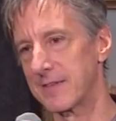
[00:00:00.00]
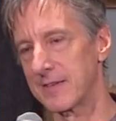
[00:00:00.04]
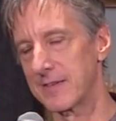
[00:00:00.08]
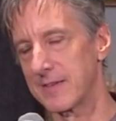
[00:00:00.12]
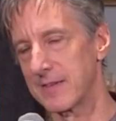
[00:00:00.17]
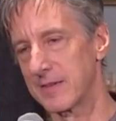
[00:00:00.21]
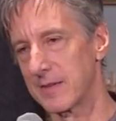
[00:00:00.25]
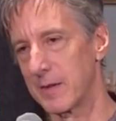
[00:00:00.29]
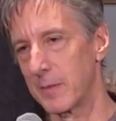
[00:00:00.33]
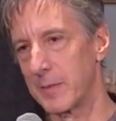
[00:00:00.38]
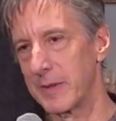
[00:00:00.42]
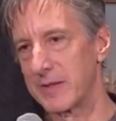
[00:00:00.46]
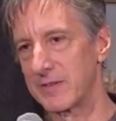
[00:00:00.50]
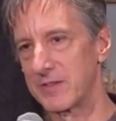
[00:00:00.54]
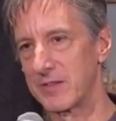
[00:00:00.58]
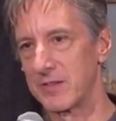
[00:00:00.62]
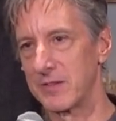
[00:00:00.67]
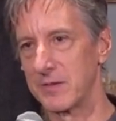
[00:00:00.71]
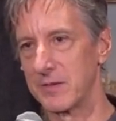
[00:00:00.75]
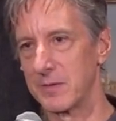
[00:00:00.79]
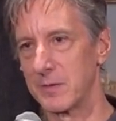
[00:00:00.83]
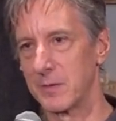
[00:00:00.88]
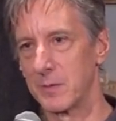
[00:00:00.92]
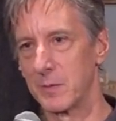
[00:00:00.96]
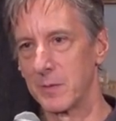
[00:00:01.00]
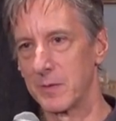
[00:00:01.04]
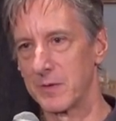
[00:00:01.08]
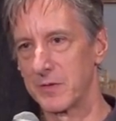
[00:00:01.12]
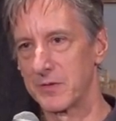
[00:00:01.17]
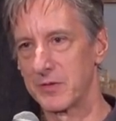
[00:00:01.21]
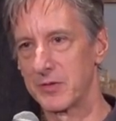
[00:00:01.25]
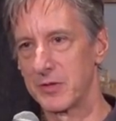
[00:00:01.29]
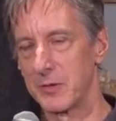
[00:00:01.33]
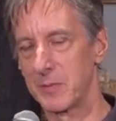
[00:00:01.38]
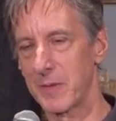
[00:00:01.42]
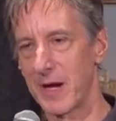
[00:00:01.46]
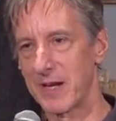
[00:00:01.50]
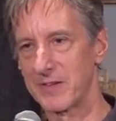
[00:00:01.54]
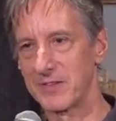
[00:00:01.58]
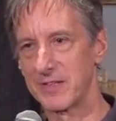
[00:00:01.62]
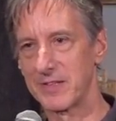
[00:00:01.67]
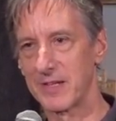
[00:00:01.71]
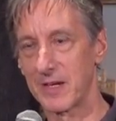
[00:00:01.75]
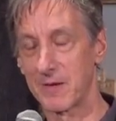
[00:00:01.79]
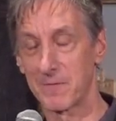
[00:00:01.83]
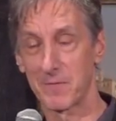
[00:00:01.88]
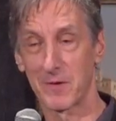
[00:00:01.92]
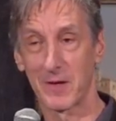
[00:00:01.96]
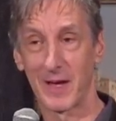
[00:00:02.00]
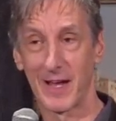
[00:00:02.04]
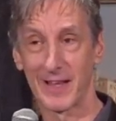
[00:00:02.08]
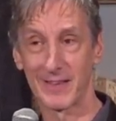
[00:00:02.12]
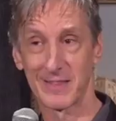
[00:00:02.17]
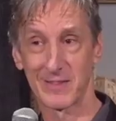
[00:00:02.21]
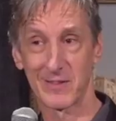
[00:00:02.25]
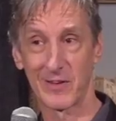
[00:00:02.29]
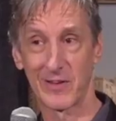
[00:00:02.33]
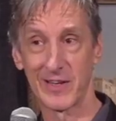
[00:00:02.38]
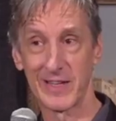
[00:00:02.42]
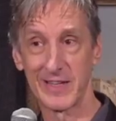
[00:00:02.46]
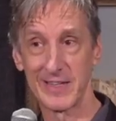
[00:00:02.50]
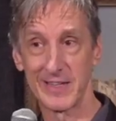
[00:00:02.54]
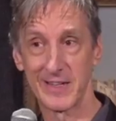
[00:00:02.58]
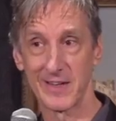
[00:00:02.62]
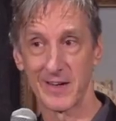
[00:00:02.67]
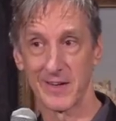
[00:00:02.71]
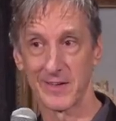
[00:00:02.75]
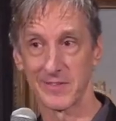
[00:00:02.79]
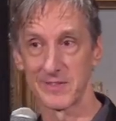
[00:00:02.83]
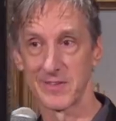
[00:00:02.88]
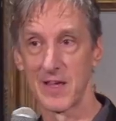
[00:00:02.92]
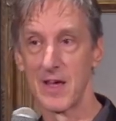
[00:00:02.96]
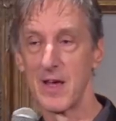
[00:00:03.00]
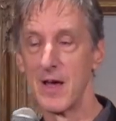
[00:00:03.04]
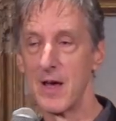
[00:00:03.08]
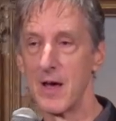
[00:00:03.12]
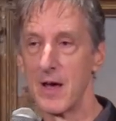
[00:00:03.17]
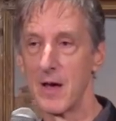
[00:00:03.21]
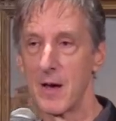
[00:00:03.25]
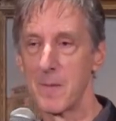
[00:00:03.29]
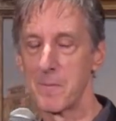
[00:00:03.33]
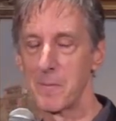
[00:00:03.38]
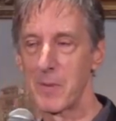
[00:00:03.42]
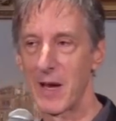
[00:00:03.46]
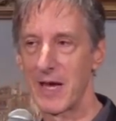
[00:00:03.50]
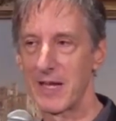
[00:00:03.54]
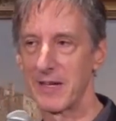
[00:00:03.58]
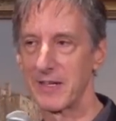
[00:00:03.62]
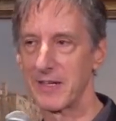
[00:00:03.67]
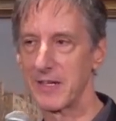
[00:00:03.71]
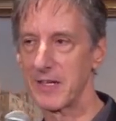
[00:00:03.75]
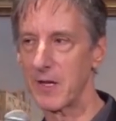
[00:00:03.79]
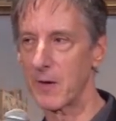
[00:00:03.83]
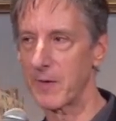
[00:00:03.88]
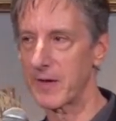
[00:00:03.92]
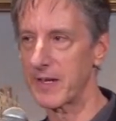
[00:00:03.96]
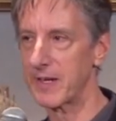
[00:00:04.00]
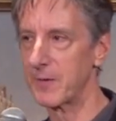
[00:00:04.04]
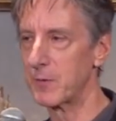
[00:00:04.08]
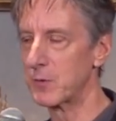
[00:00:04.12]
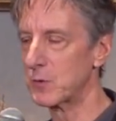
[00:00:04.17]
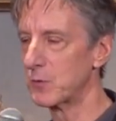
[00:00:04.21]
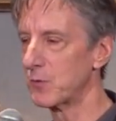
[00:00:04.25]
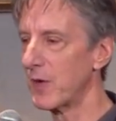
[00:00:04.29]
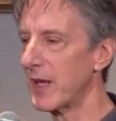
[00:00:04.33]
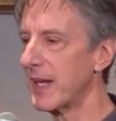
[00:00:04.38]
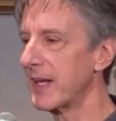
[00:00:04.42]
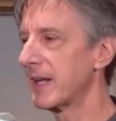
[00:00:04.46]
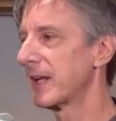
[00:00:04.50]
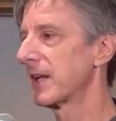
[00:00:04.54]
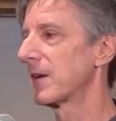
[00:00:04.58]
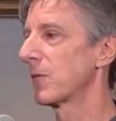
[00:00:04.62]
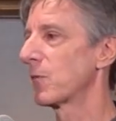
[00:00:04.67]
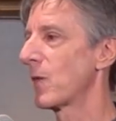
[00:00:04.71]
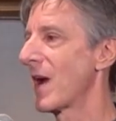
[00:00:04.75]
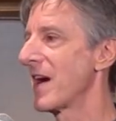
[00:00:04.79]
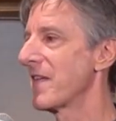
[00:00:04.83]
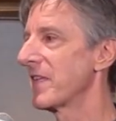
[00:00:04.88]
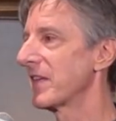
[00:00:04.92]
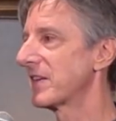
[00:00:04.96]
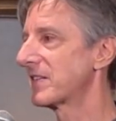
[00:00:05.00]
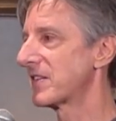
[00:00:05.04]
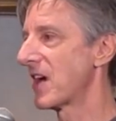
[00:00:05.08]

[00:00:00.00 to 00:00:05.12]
a little bit too much. He did it for like 30 years. But, it was funny that around the